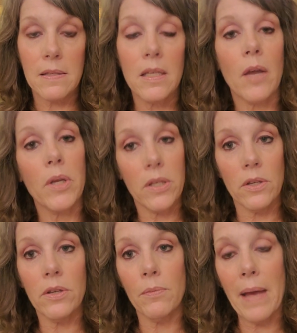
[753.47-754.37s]
You know, we
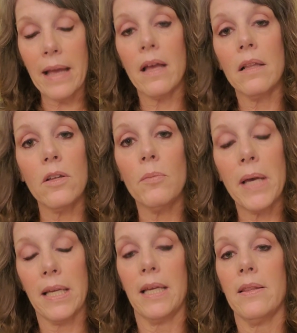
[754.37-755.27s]
do make a little
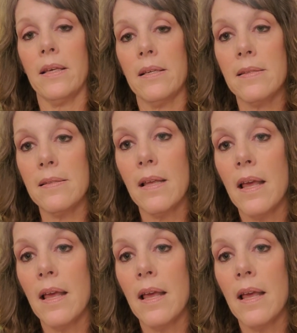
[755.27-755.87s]
money at this.